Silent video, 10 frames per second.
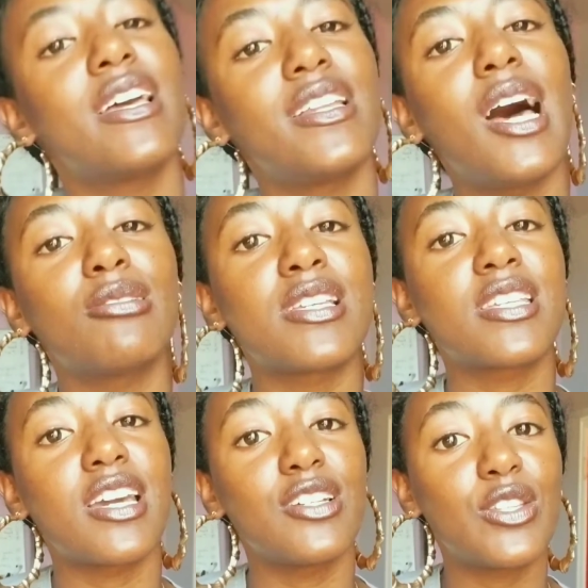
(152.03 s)
Now let's
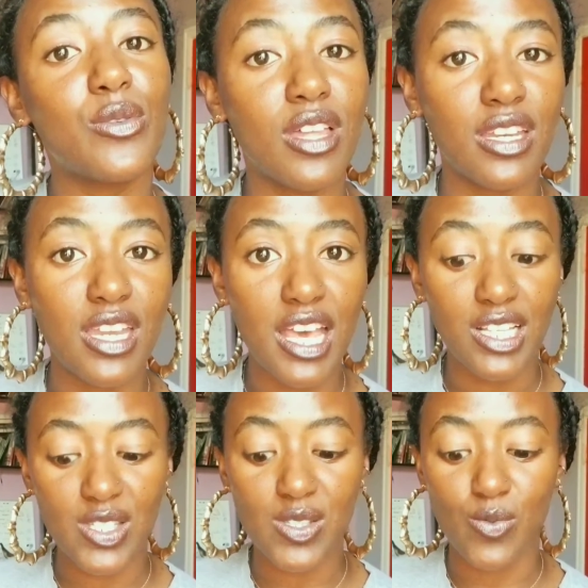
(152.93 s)
get into the
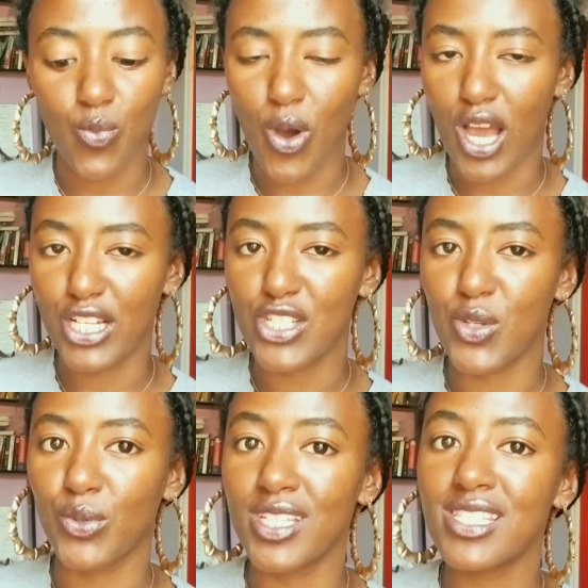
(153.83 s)
next one.
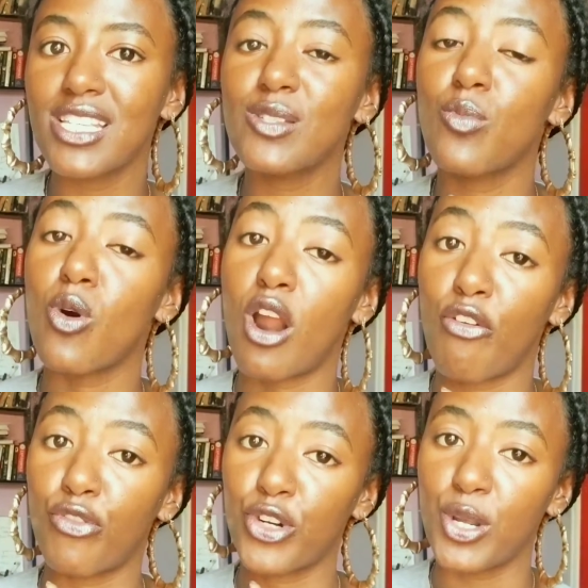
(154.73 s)
So this is more
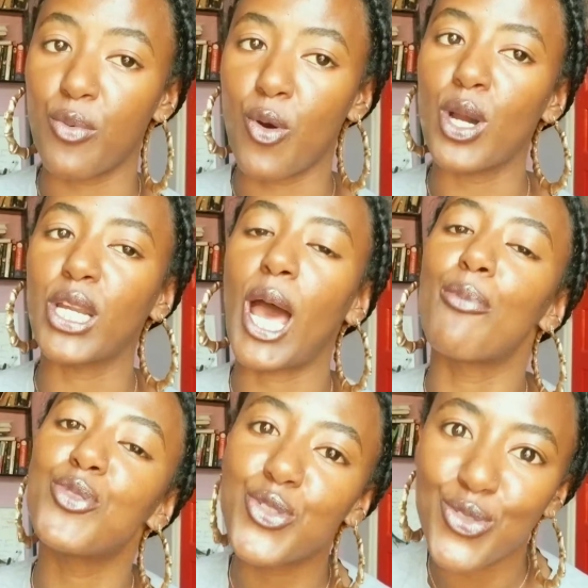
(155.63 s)
affordable, and I'm
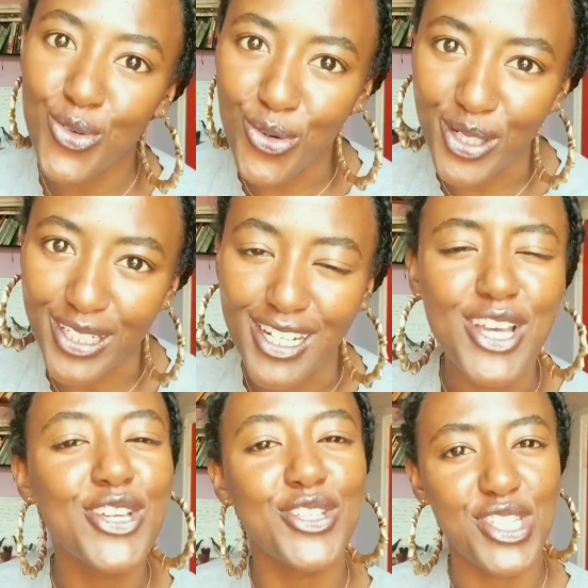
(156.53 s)
sure
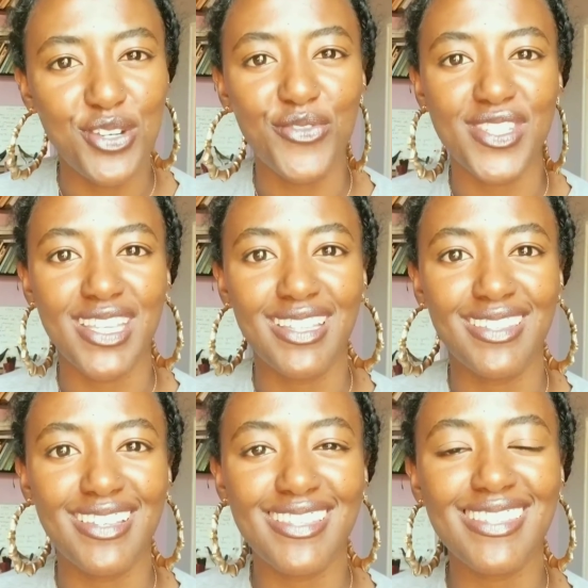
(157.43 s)
you've seen
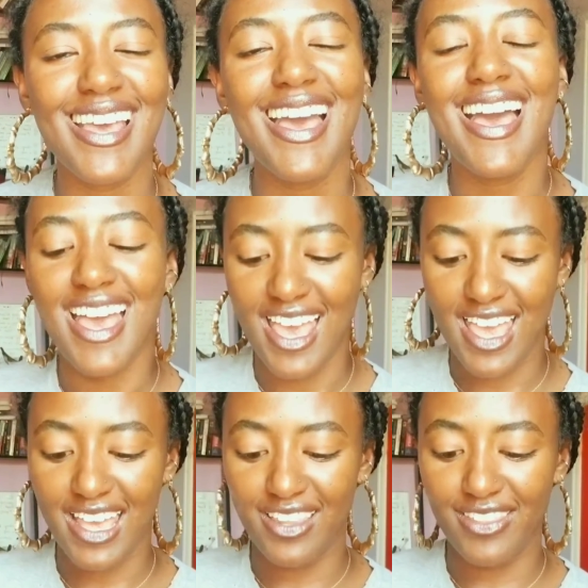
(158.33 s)
this,
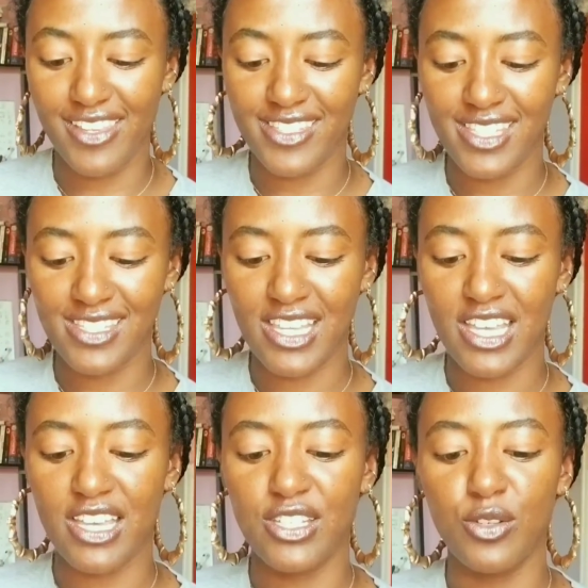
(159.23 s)
and this is
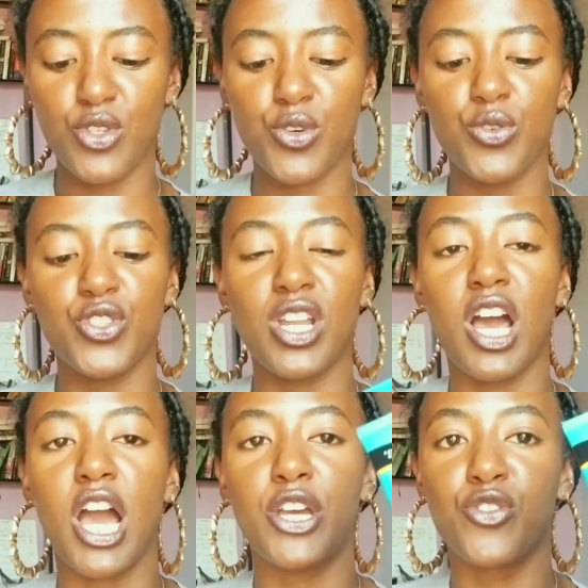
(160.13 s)
a Neutrogena
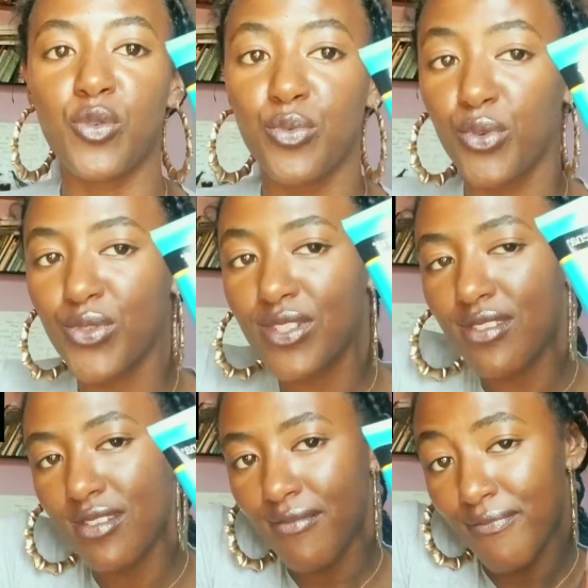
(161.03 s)
Hydro Boost,